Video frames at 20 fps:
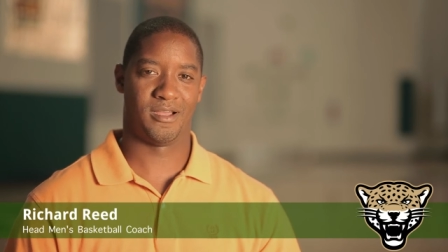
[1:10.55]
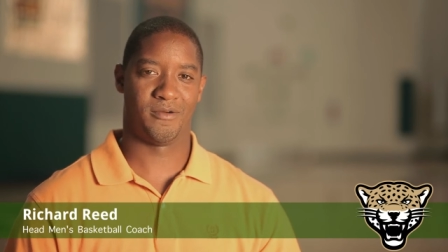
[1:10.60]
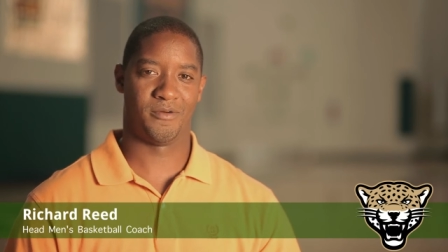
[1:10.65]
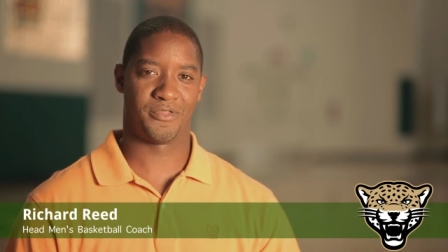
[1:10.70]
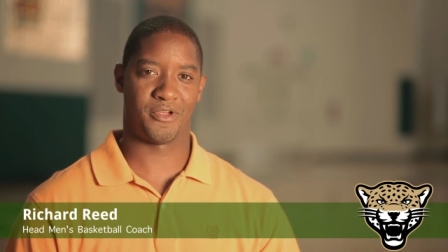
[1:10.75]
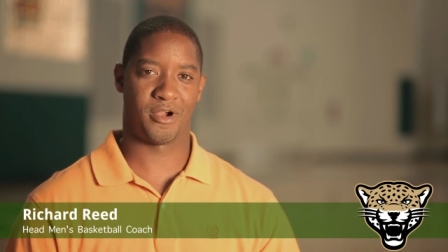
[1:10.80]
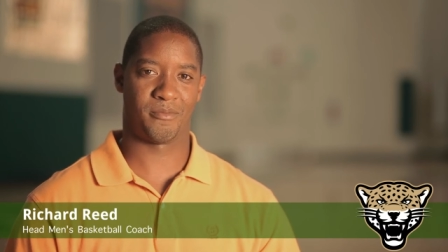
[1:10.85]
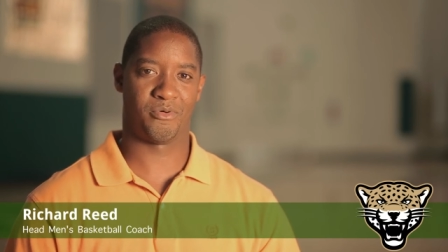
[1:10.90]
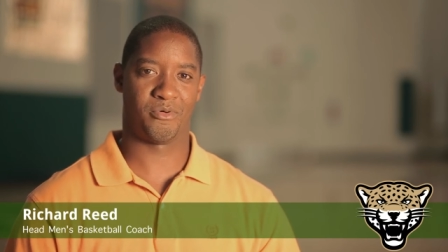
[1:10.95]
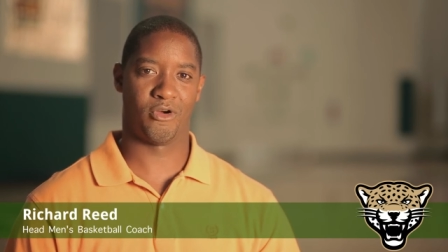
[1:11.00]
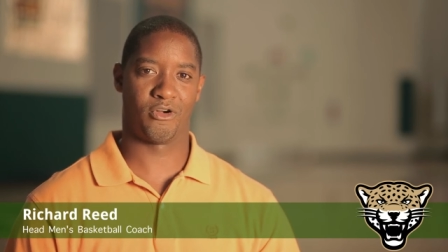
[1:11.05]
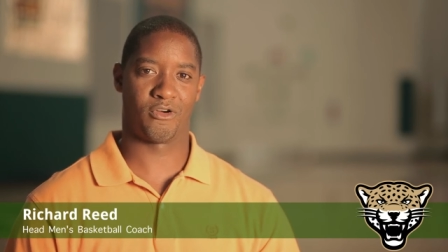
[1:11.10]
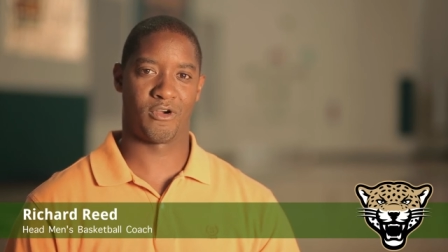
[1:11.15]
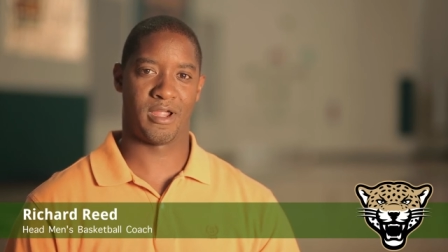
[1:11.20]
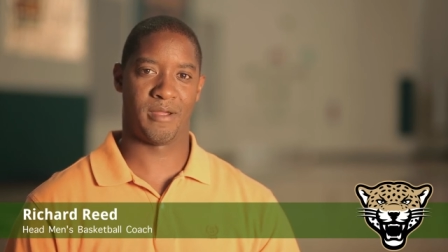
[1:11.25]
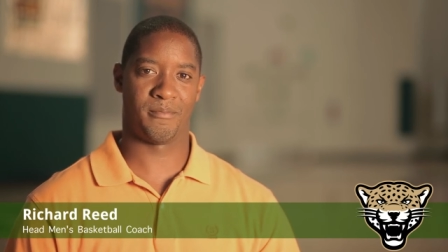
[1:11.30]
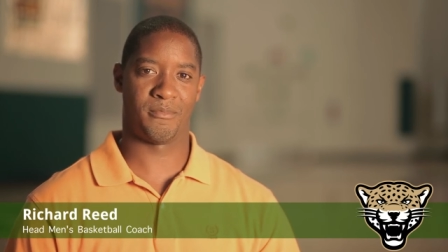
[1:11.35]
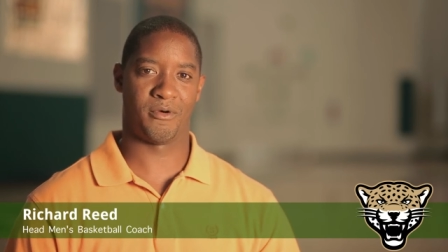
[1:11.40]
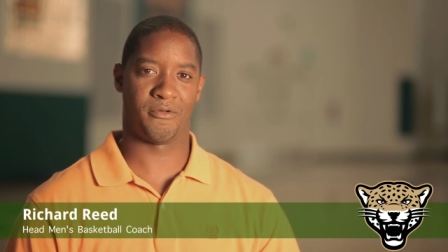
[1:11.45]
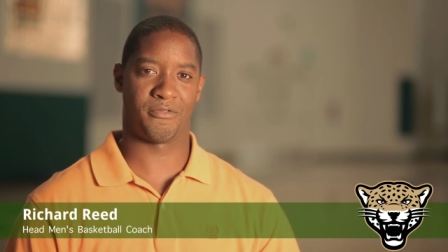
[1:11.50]
with our
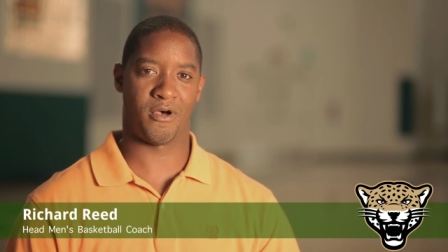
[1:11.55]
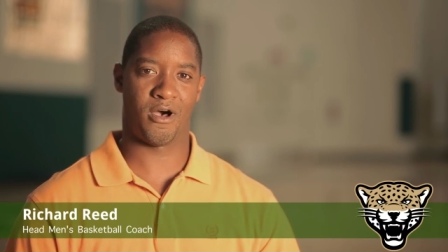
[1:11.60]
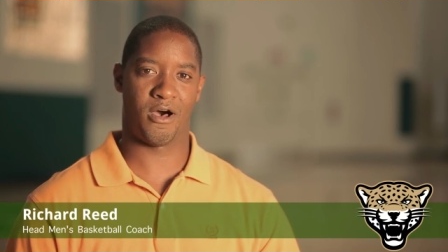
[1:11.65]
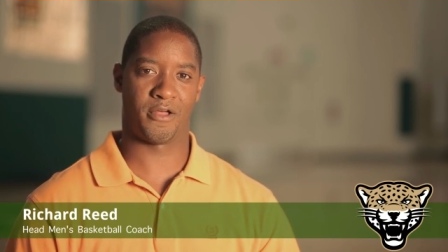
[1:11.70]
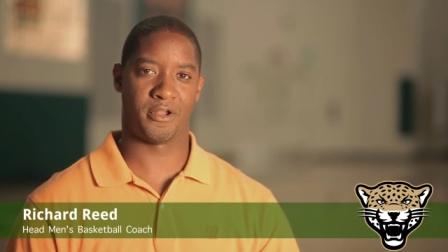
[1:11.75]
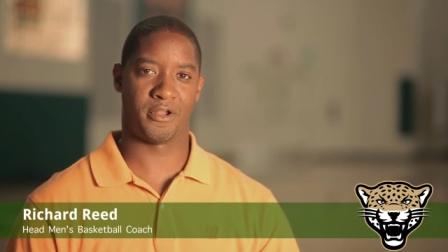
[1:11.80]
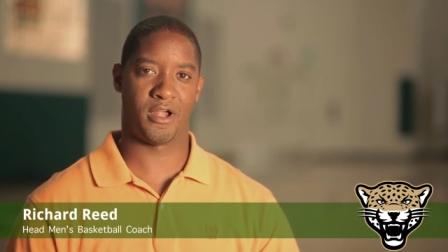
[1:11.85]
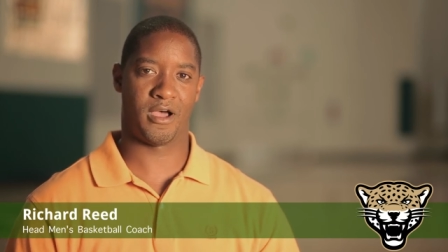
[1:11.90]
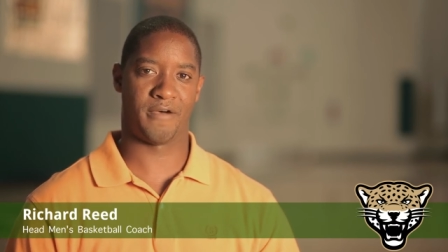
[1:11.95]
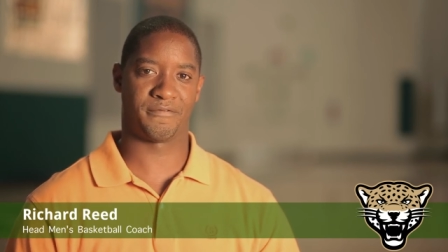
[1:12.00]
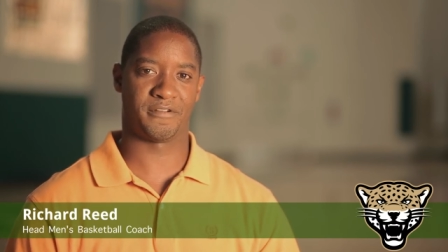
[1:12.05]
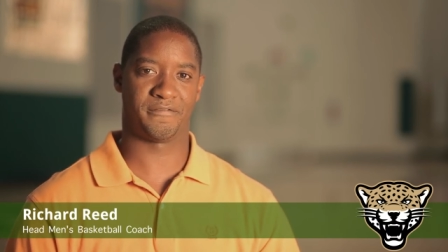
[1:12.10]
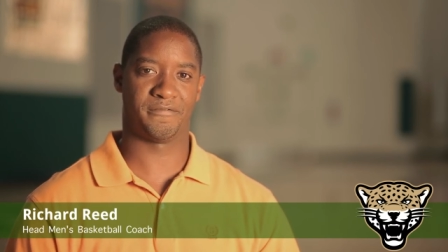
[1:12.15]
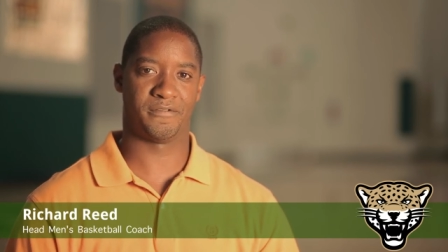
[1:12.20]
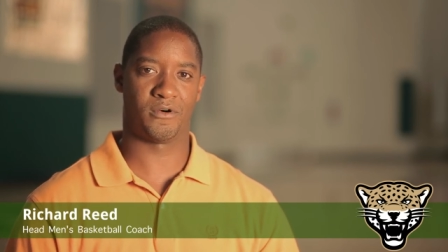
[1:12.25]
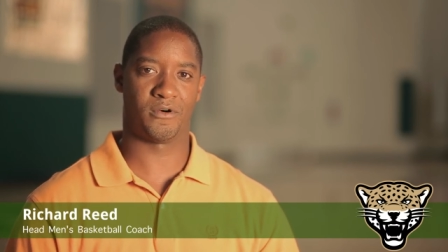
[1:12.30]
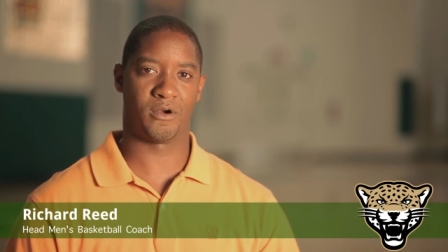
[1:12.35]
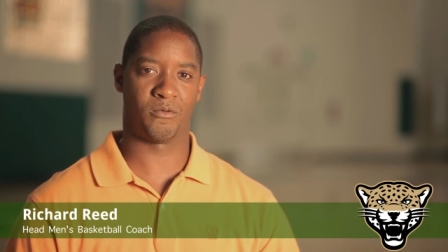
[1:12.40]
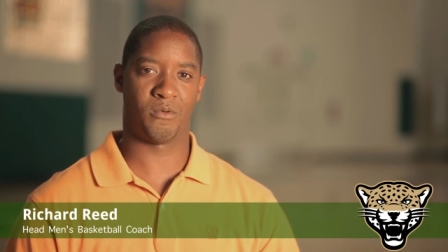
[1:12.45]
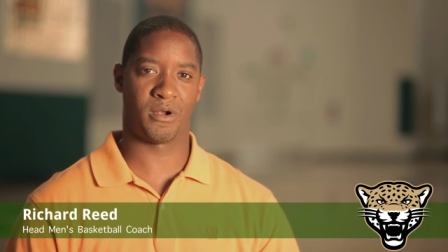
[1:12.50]
program, both on and off the
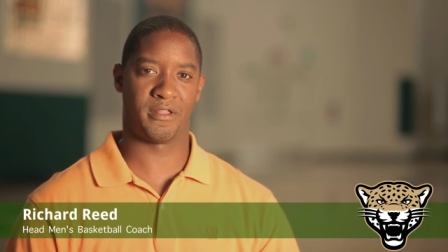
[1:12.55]
floor.